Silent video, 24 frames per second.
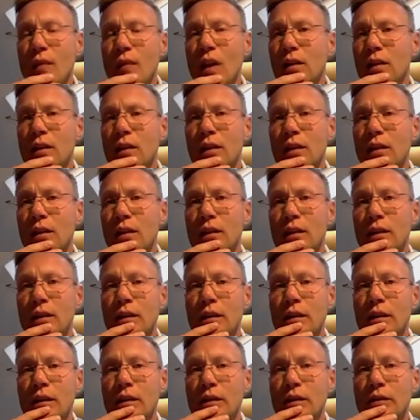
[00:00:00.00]

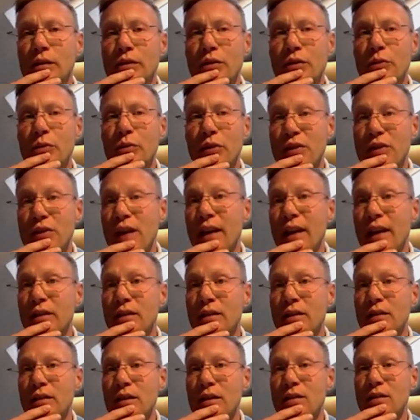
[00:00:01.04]
to present
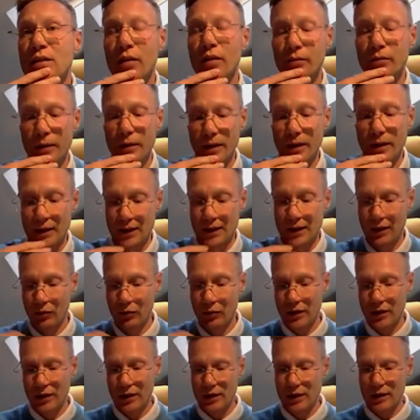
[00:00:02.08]
on this conference. And it
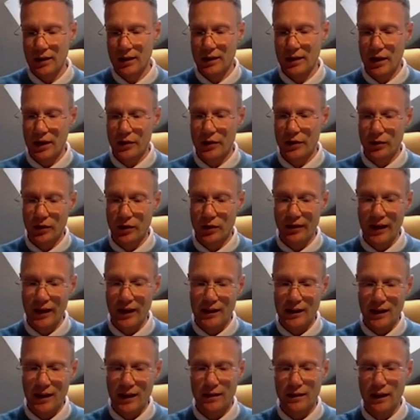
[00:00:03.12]
was a successful
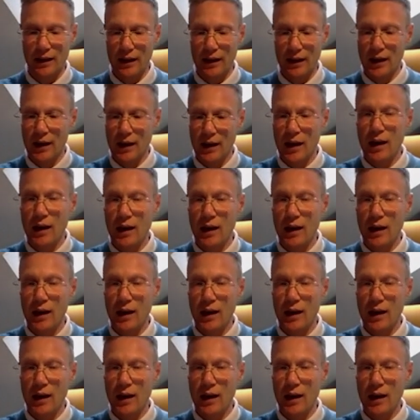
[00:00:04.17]
event, I think.